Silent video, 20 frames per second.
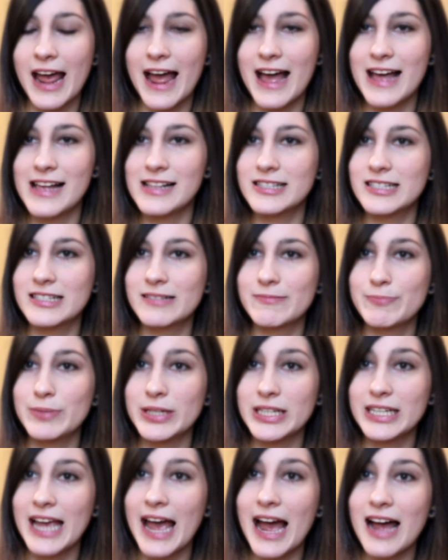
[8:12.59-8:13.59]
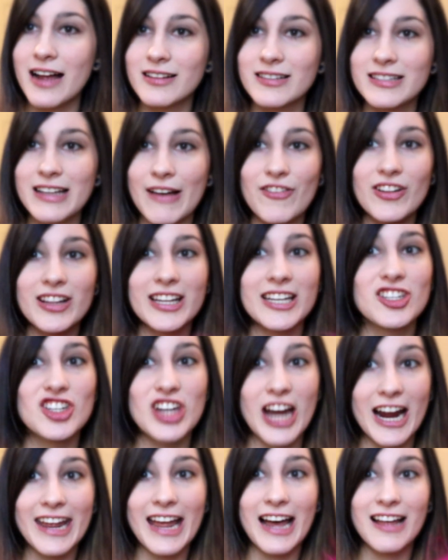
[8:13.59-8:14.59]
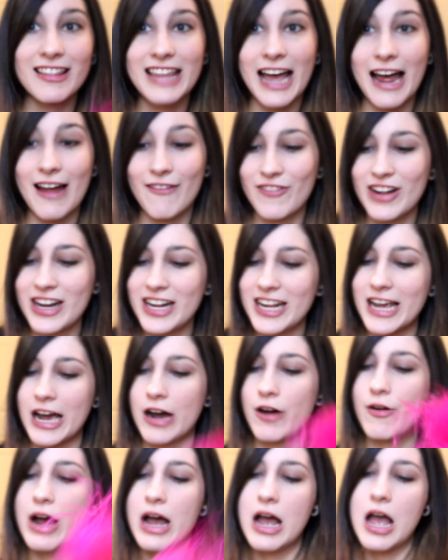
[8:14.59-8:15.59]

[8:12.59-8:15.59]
But yeah, definitely check out that video.